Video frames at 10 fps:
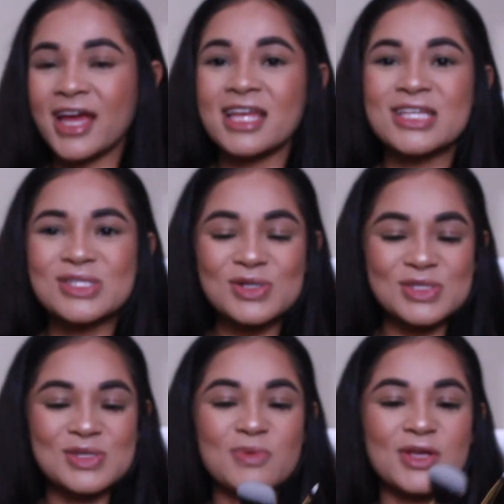And these are
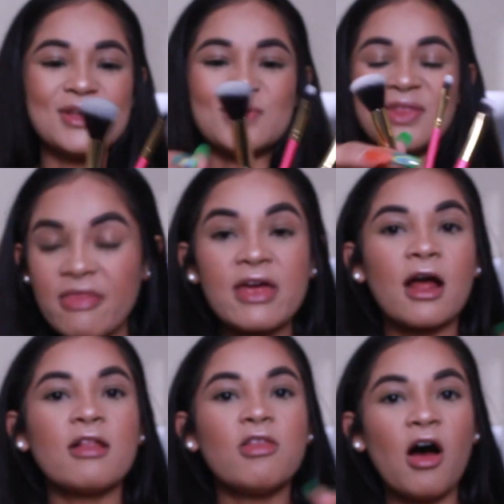super cute. And then
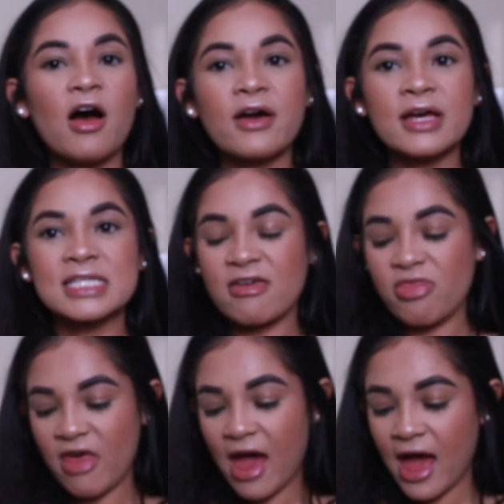
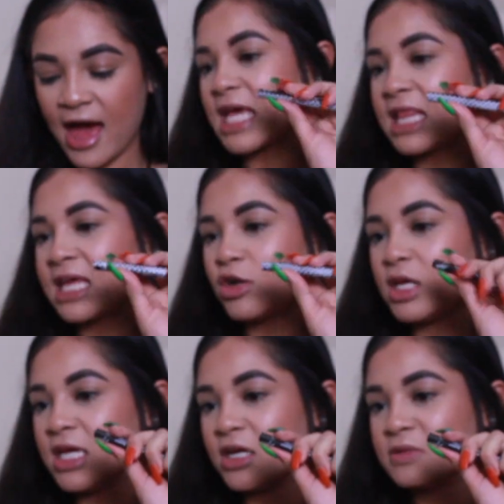alongside that eyeliner
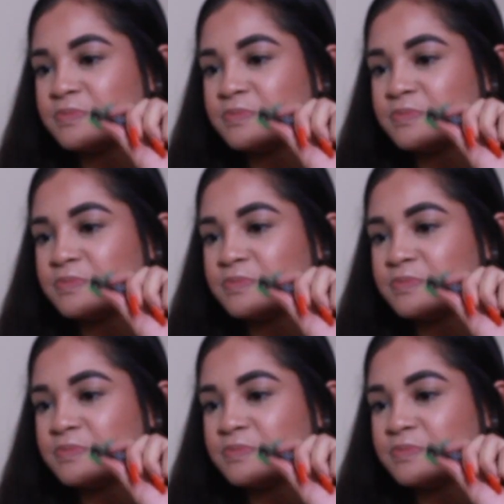here,